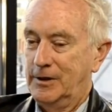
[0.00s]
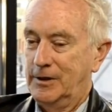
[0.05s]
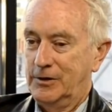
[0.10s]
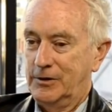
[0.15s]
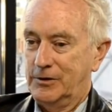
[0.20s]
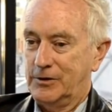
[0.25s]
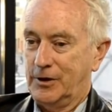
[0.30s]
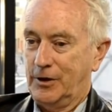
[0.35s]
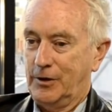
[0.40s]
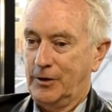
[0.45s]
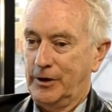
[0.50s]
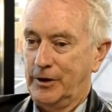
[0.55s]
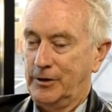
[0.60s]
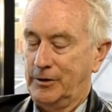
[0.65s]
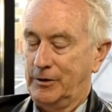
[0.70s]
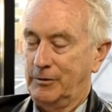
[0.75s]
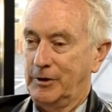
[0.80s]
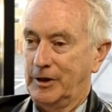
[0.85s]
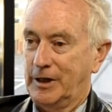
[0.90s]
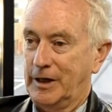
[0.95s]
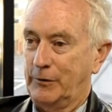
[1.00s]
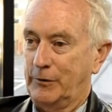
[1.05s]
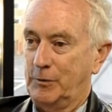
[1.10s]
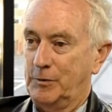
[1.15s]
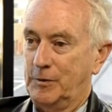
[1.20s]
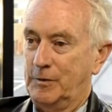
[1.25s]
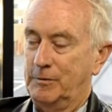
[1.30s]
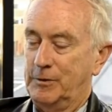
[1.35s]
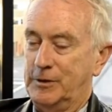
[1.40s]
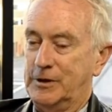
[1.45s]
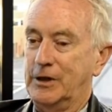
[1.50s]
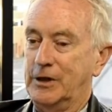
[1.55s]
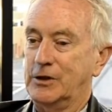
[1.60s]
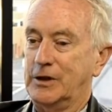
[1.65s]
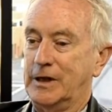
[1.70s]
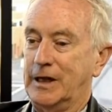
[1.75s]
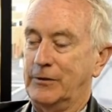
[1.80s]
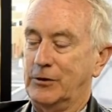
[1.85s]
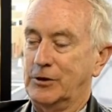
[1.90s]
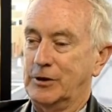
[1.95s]
So I think we can potentially
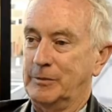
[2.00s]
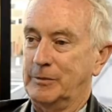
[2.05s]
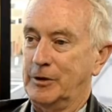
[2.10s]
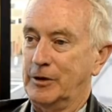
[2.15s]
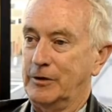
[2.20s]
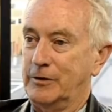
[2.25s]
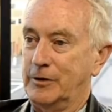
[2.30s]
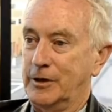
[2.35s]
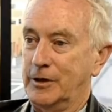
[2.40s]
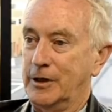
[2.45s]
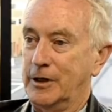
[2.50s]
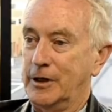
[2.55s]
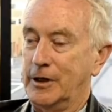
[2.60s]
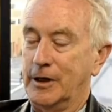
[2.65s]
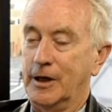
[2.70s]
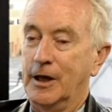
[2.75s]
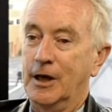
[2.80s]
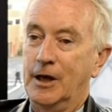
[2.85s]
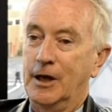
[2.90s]
have a similar thing here.